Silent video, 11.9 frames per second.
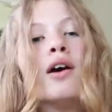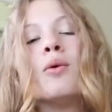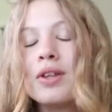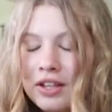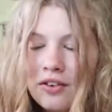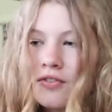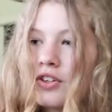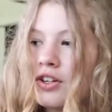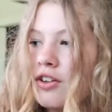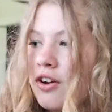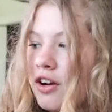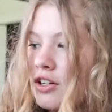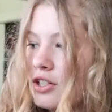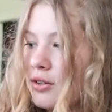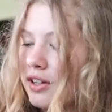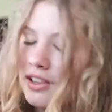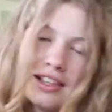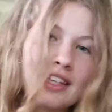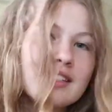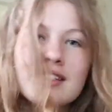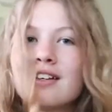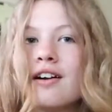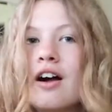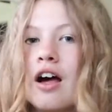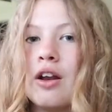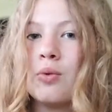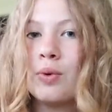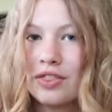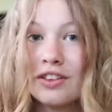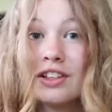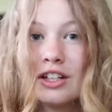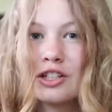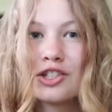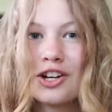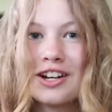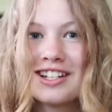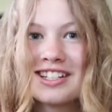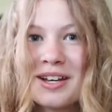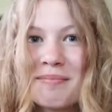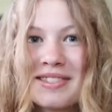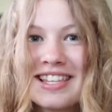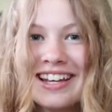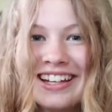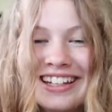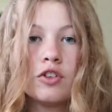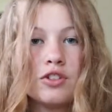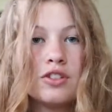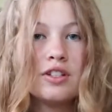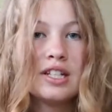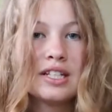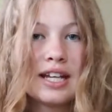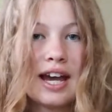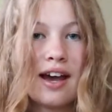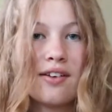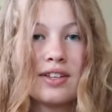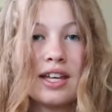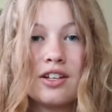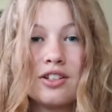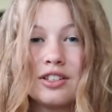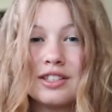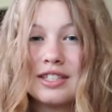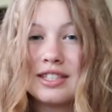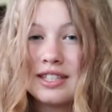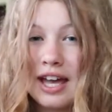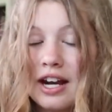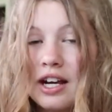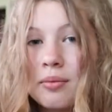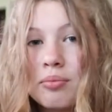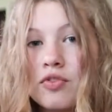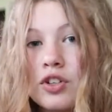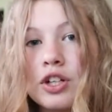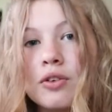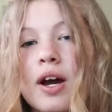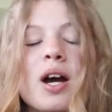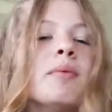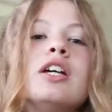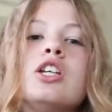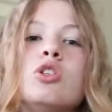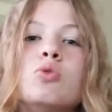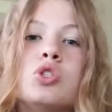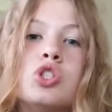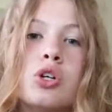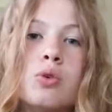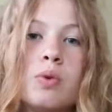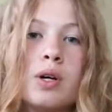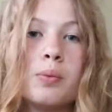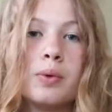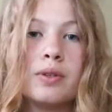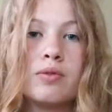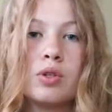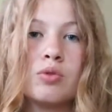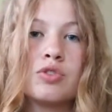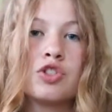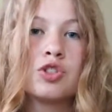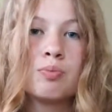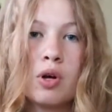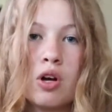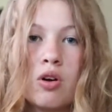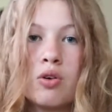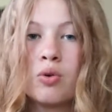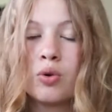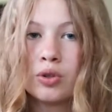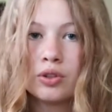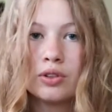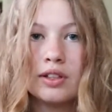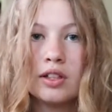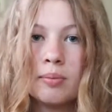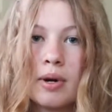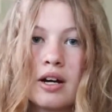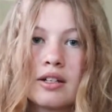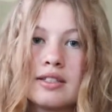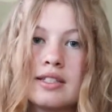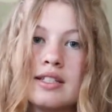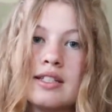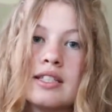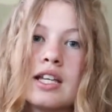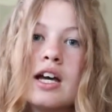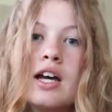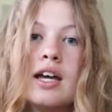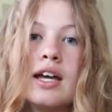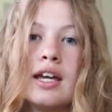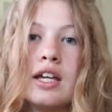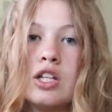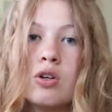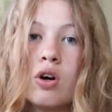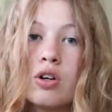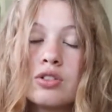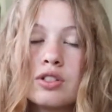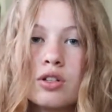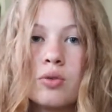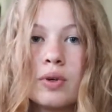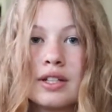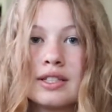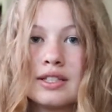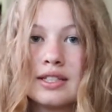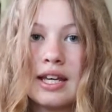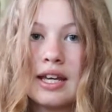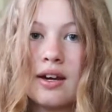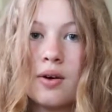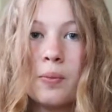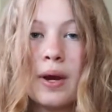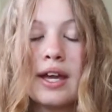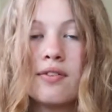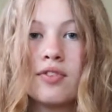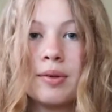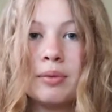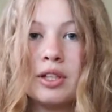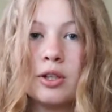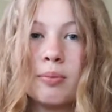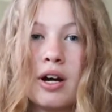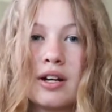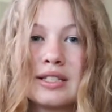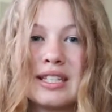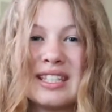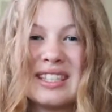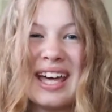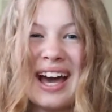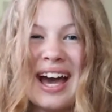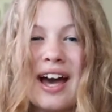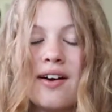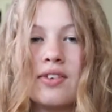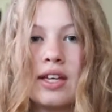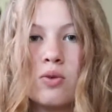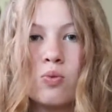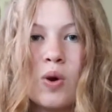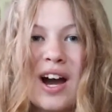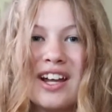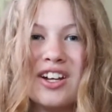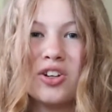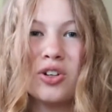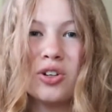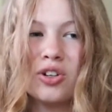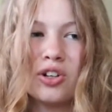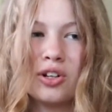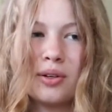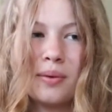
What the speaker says: Without further ado, let's get on with the litter training tips. First, you need to have a good setup for your rabbit. You don't want one of those small corner litter boxes, and you also want to stay away from litter boxes that have a wire